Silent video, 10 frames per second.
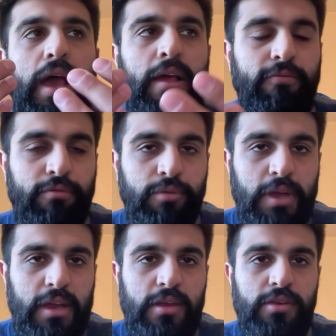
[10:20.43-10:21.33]
And through
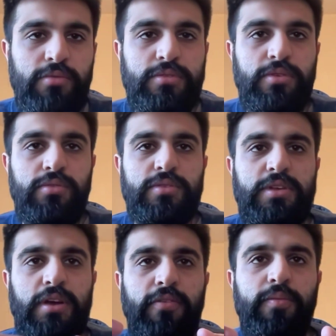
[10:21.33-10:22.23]
getting used to
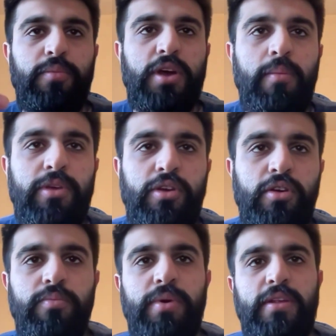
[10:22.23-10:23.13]
yourself and becoming your
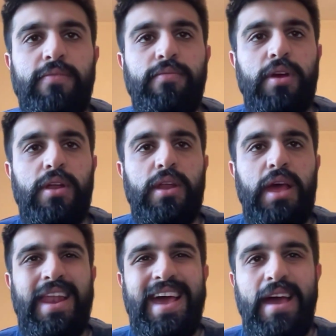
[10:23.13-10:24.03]
own best friend
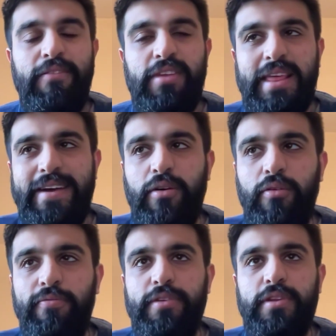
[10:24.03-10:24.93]
and having that
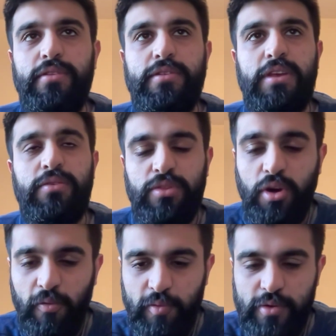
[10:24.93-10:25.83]
confidence, the
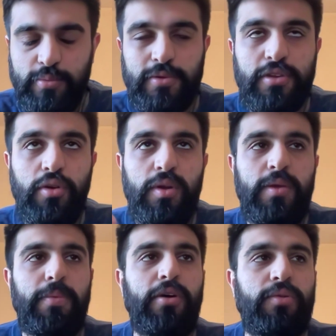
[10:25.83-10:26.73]
confidence will
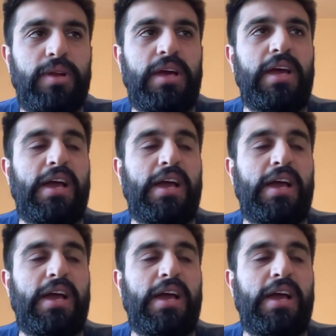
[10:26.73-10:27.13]
slowly build,